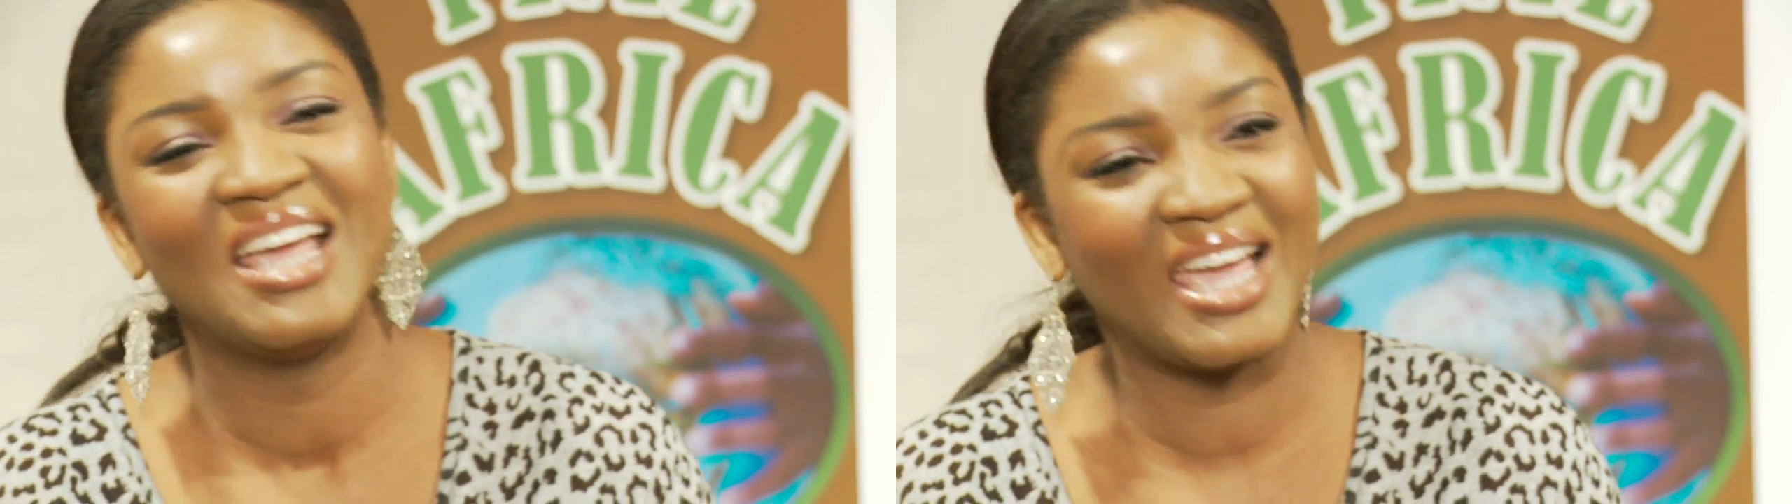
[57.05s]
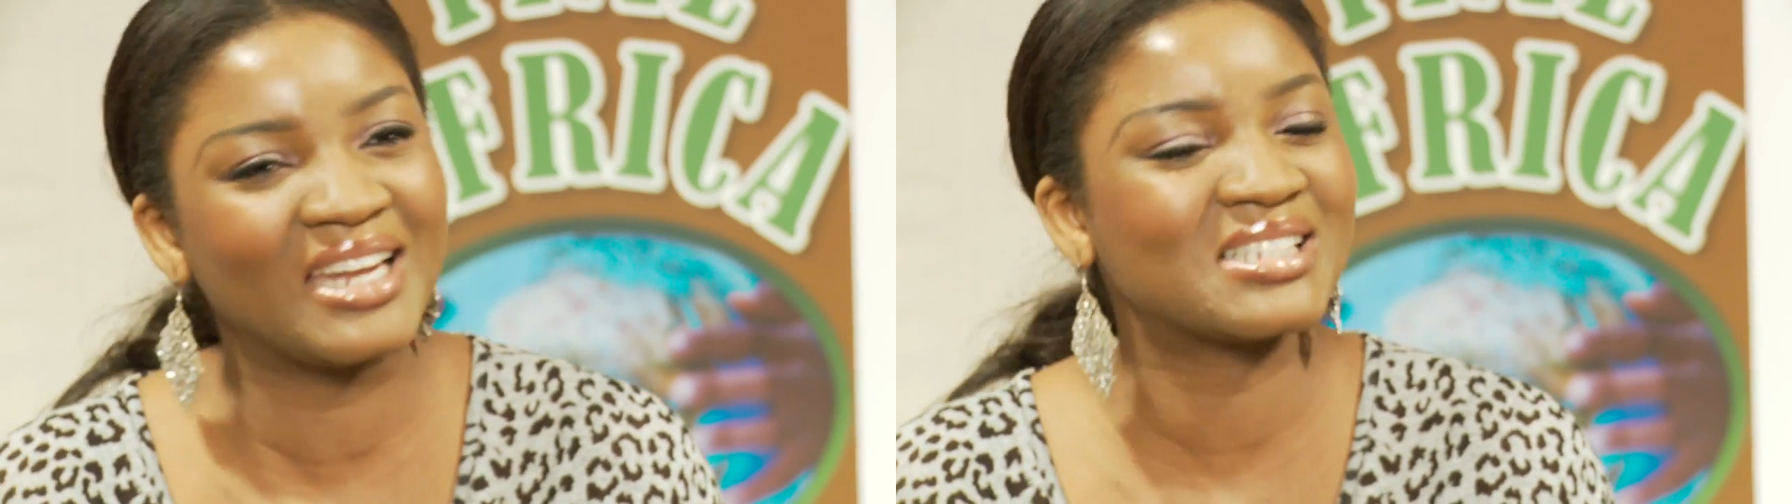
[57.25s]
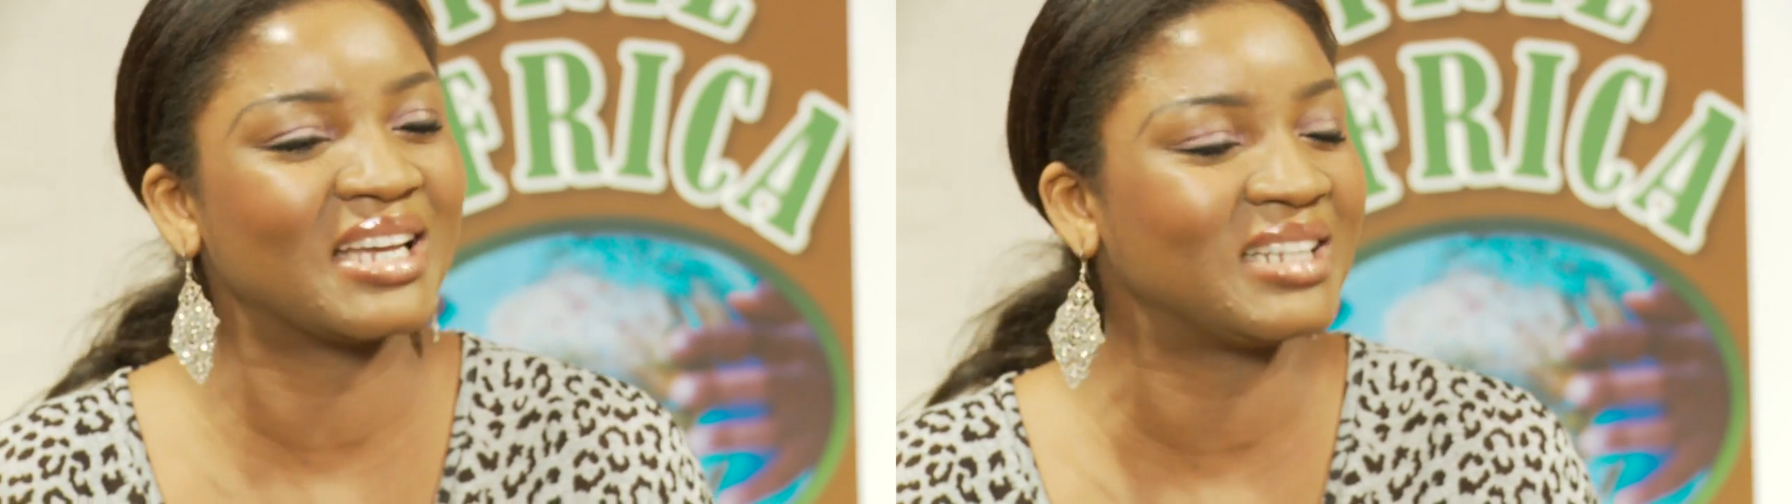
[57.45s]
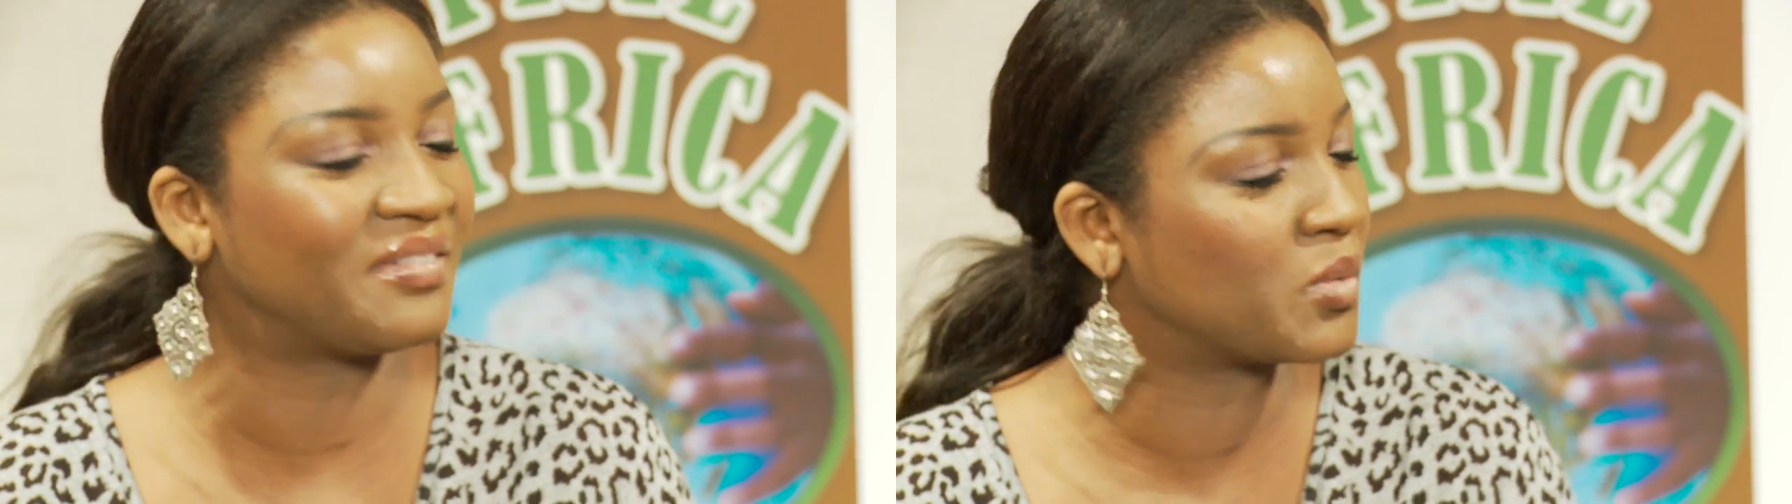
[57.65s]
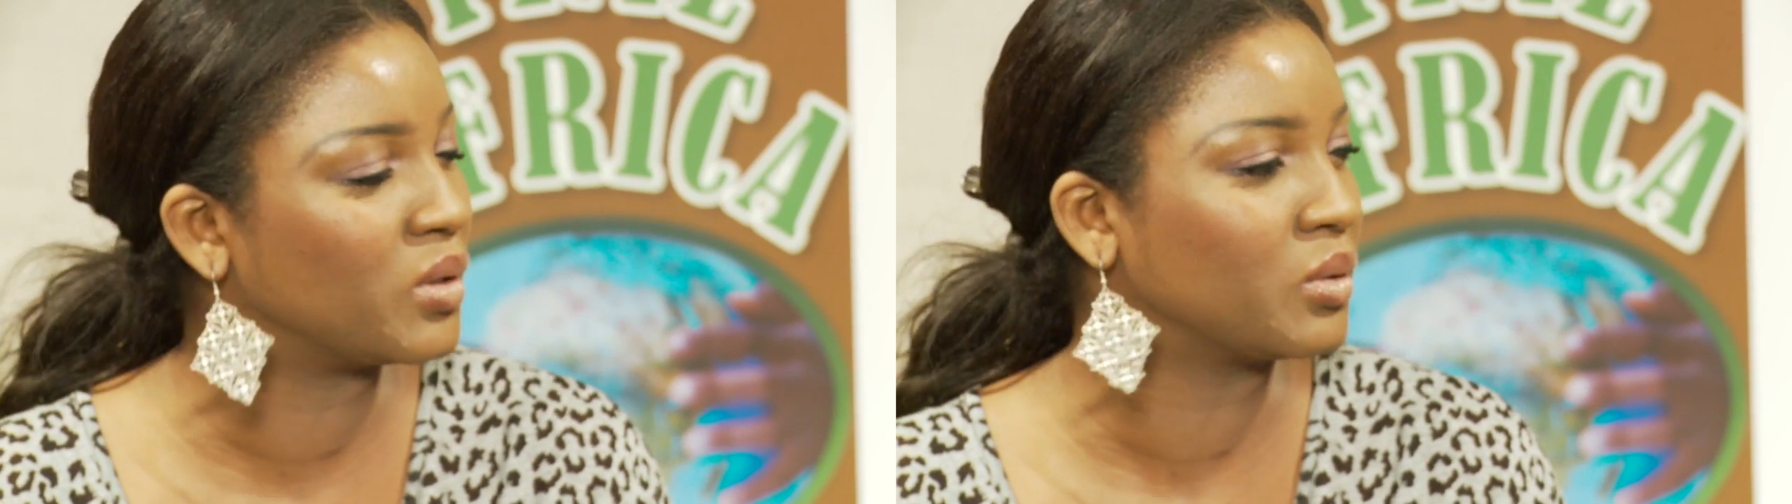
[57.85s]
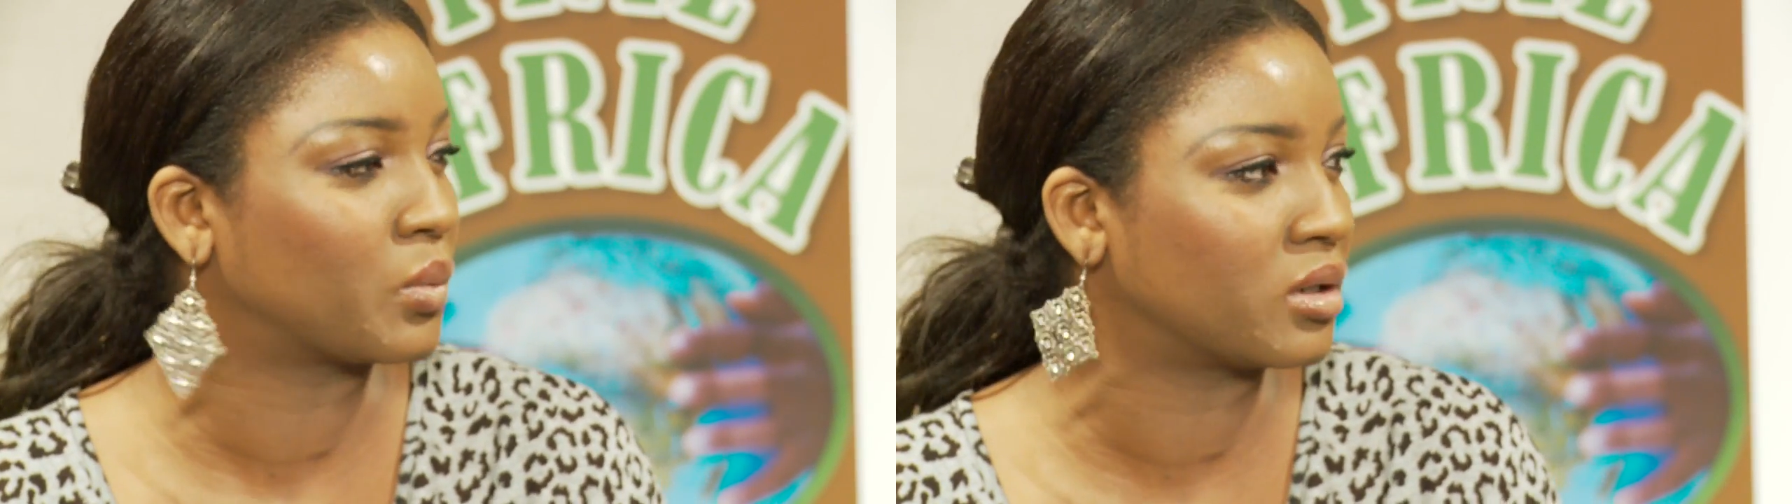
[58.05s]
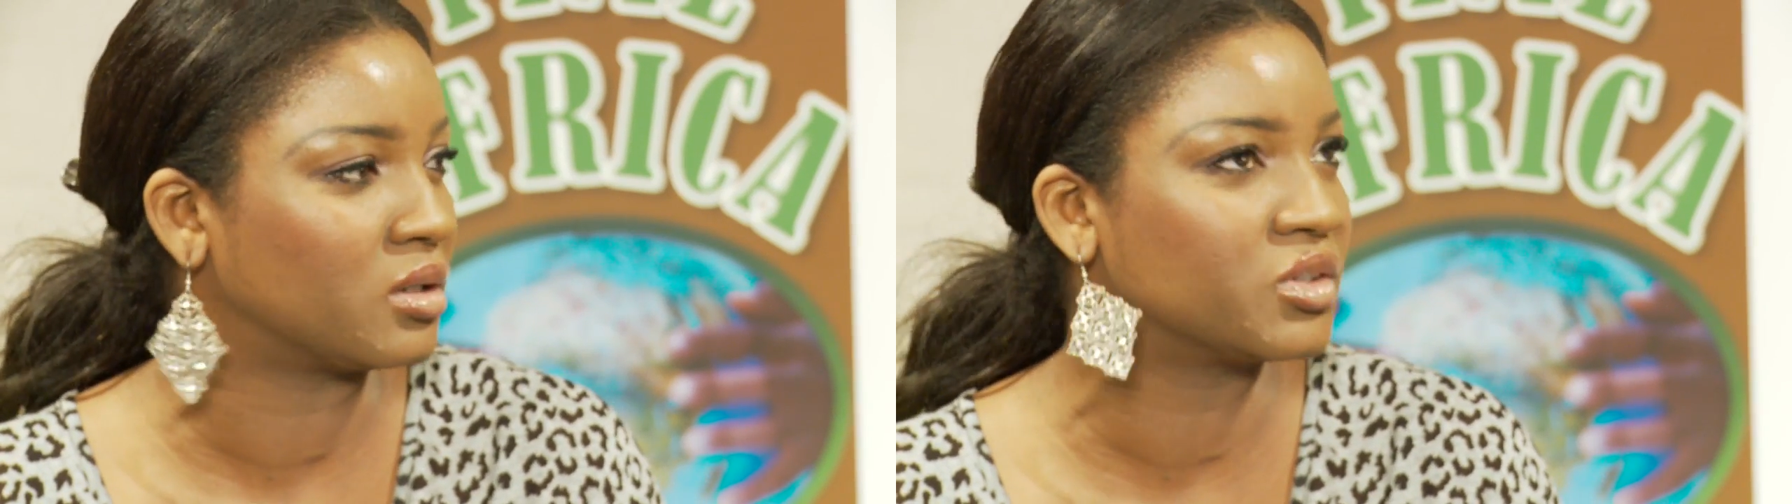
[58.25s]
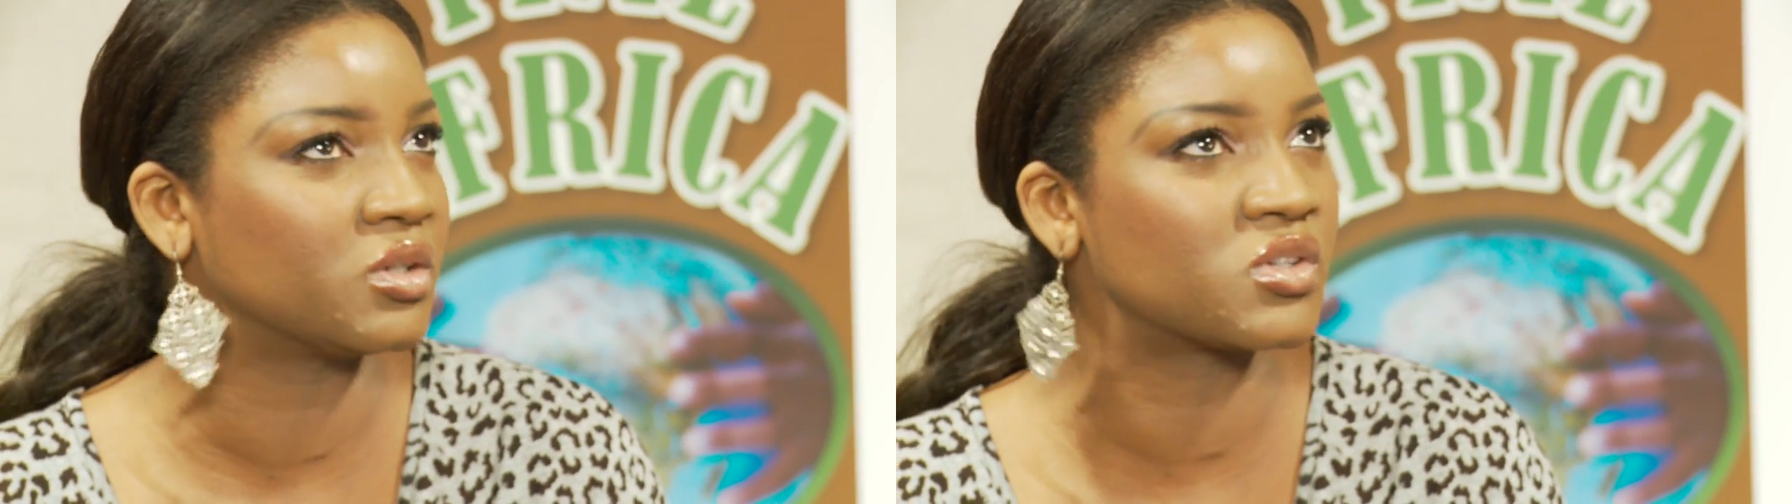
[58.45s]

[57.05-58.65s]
And it's like that everywhere in the world.